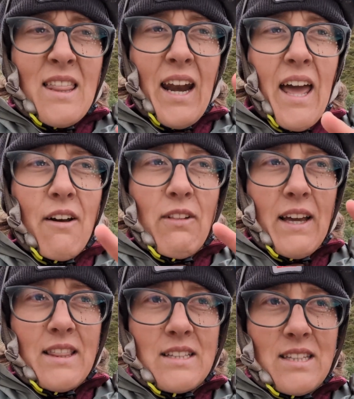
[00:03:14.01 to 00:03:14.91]
that I have
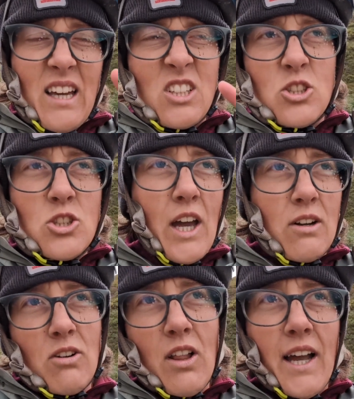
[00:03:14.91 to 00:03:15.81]
like this like
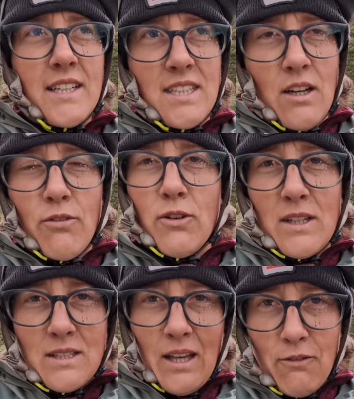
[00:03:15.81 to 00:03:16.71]
general idea for
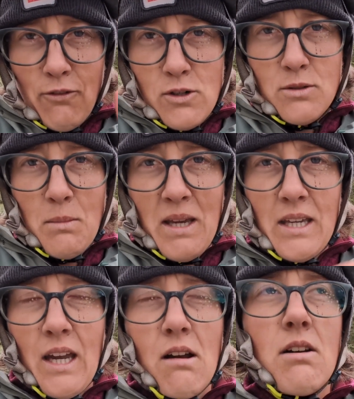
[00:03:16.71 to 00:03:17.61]
this like first
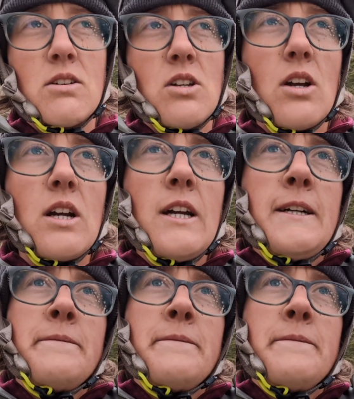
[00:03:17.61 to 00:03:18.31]
main character,